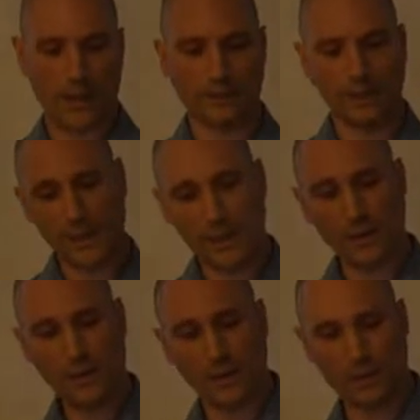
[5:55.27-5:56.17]
And
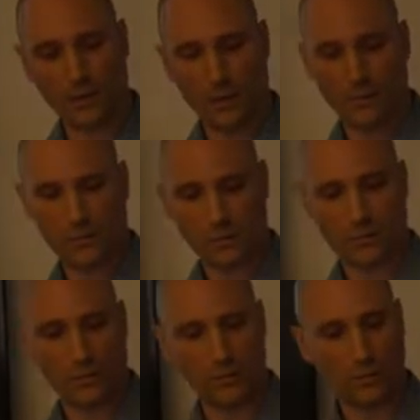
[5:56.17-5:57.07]
finally, if you want
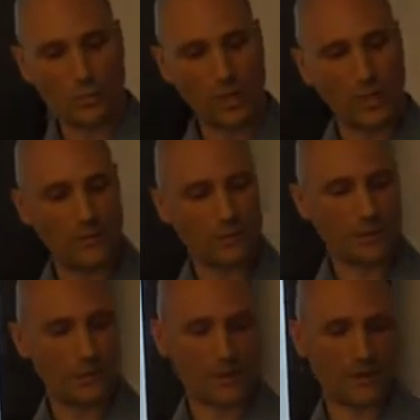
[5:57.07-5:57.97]
to really
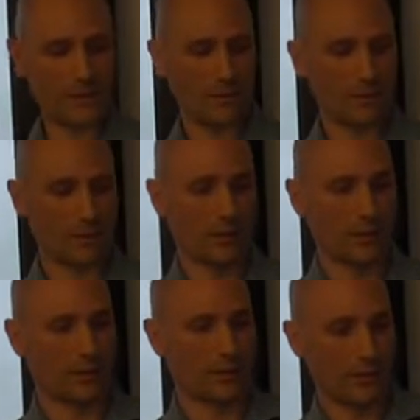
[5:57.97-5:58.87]
do something
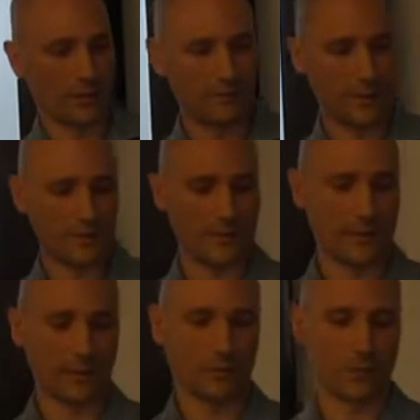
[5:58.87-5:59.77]
very
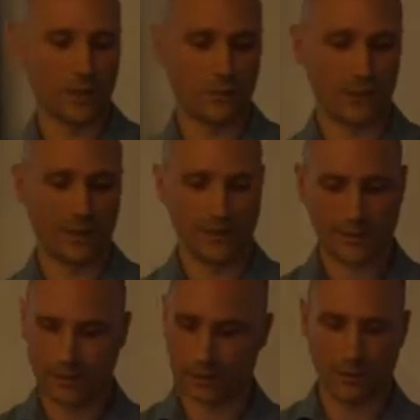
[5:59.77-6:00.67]
advanced and which
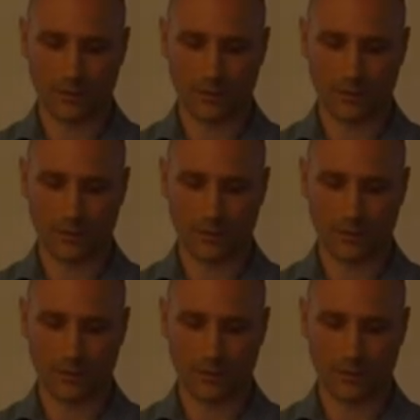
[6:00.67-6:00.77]
protects